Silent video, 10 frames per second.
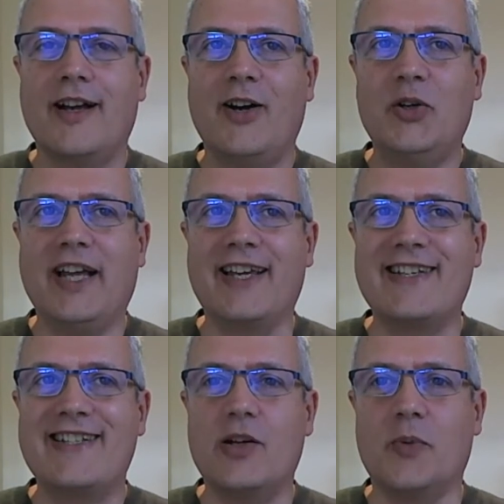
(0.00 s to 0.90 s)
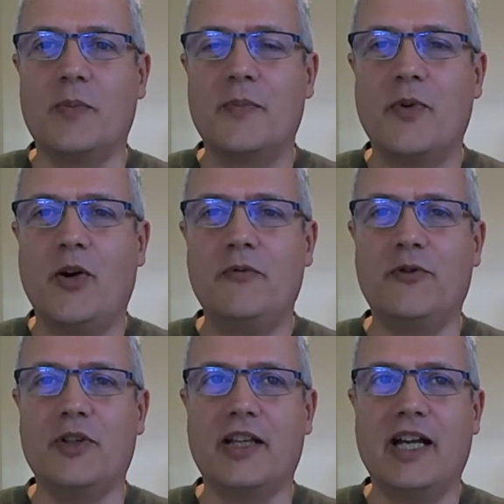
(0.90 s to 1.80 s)
Okay, so
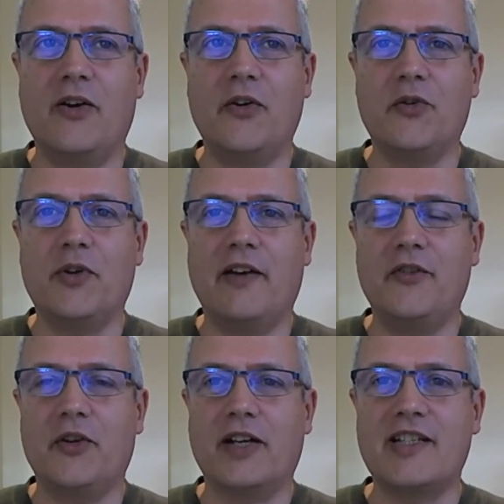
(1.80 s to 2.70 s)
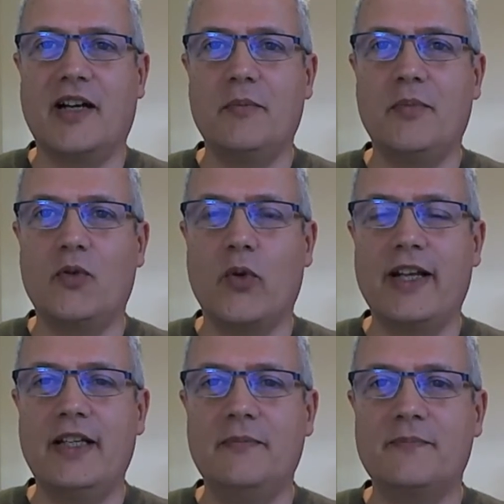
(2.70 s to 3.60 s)
hopefully now you have your example
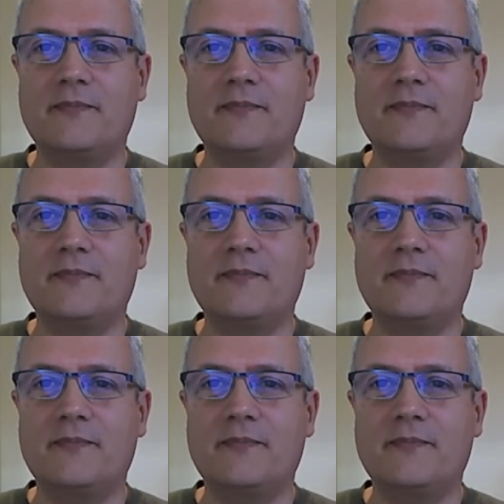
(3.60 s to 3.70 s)
ready.